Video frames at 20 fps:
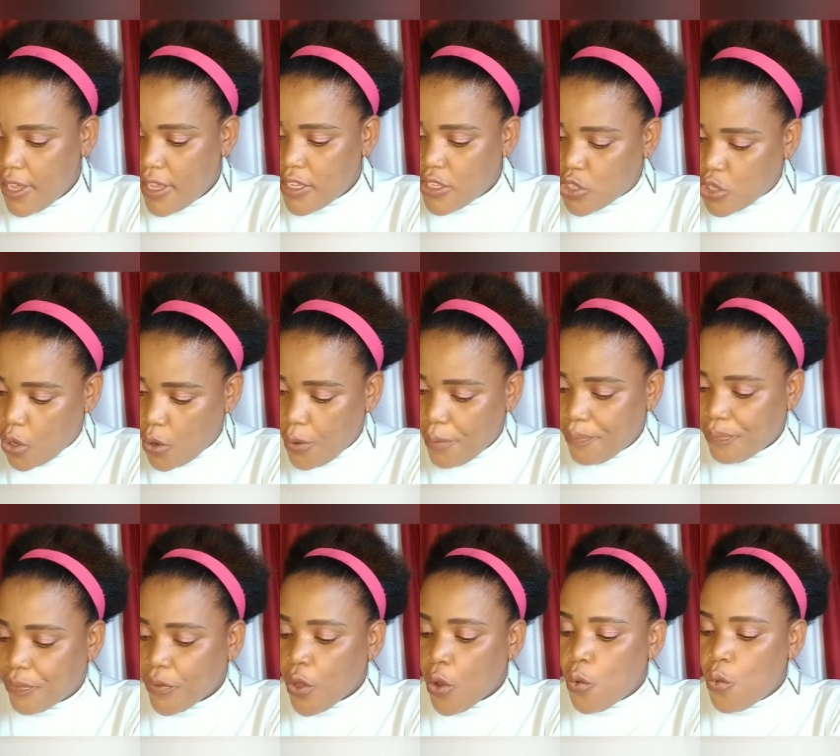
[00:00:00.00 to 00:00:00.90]
So
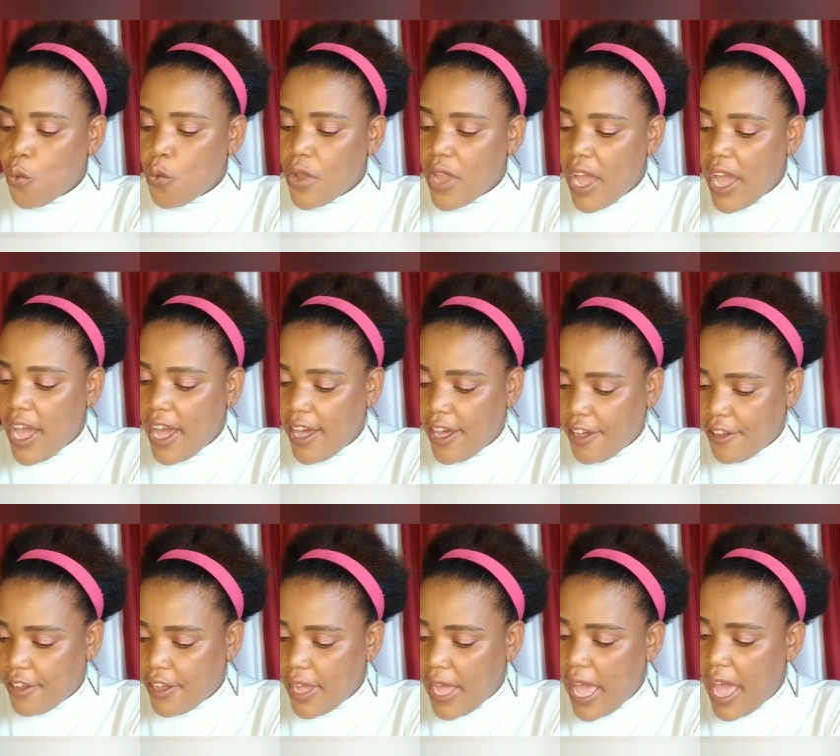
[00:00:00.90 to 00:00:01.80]
we
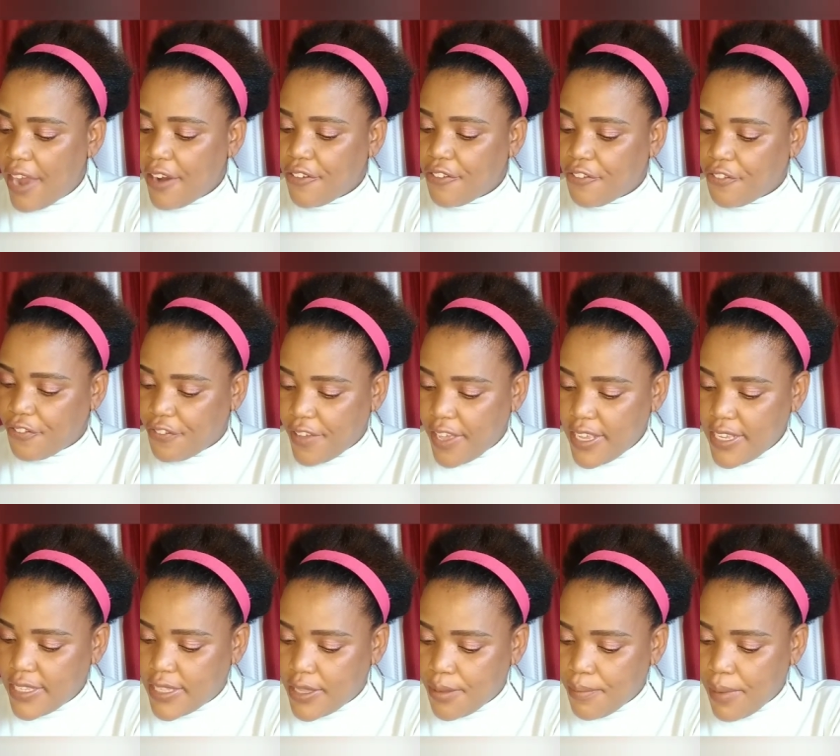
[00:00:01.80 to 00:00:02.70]
are
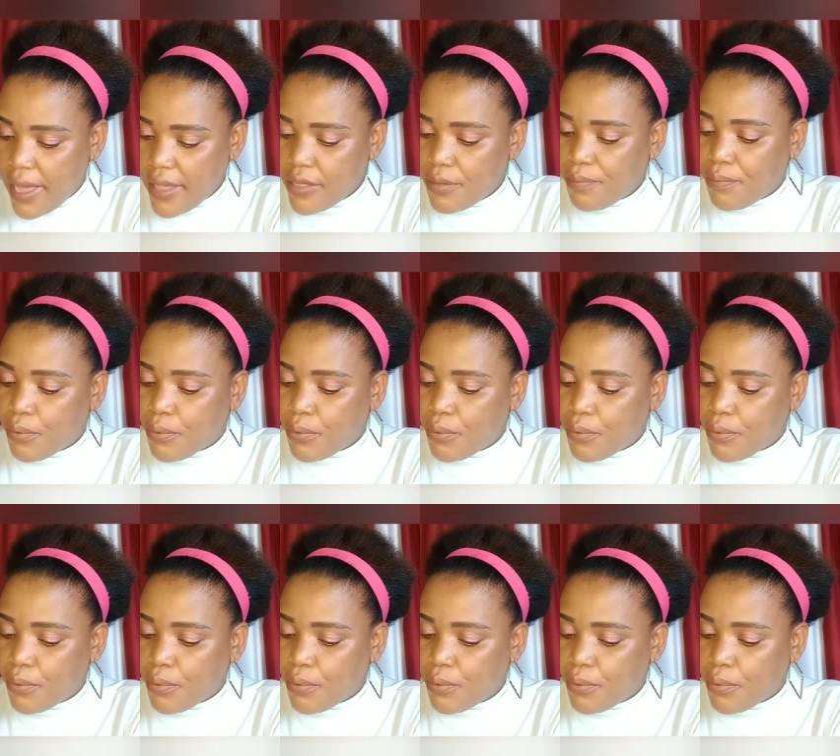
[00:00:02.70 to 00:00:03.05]
unfazed by